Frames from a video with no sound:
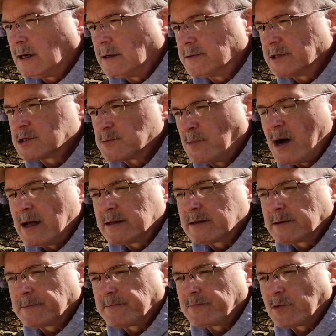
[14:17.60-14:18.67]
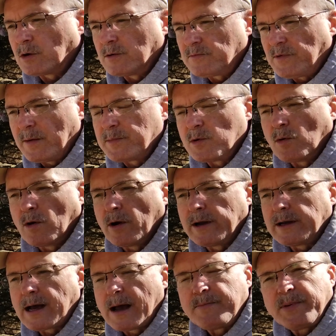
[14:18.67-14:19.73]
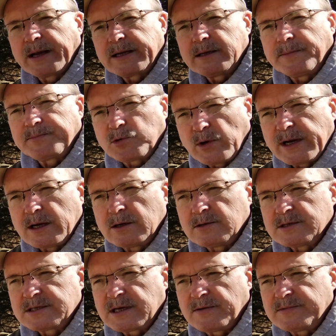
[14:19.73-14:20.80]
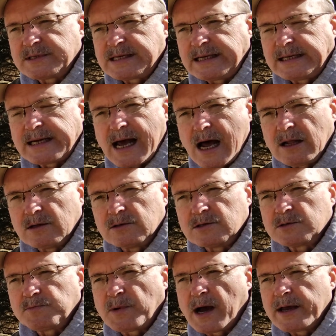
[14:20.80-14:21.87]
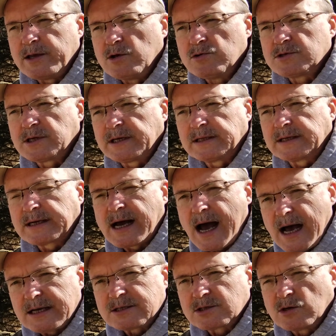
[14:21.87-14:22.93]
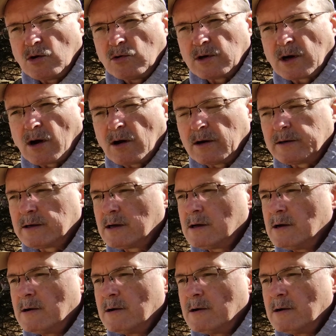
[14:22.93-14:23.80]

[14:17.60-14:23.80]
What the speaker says: this month, or February, I picked up $317 by using the Costco card,